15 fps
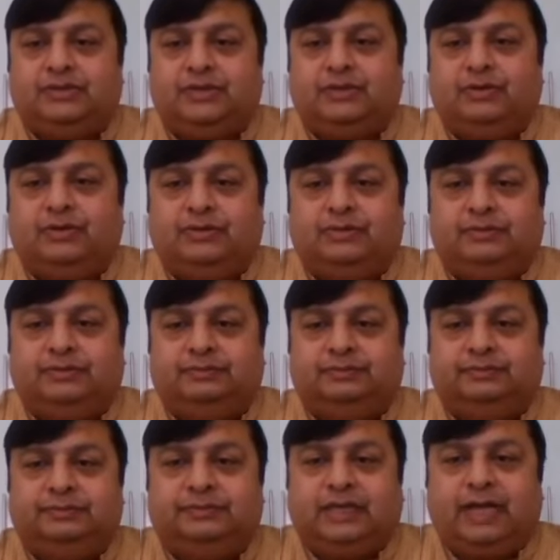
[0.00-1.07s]

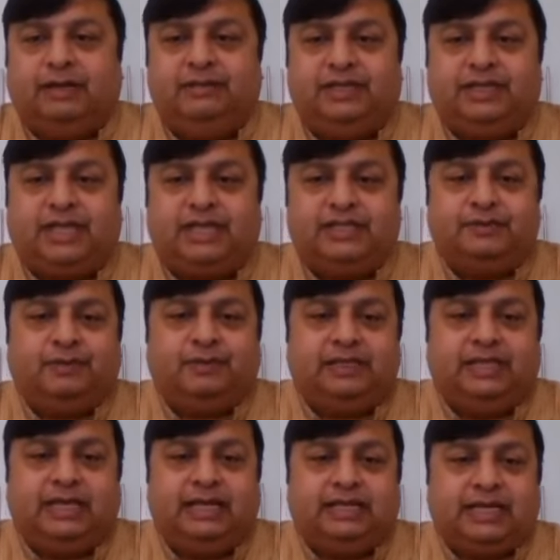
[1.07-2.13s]
So I will touch
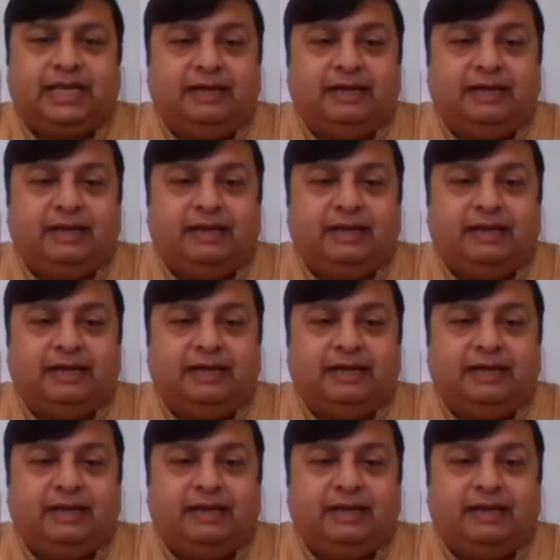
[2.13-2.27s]
upon that.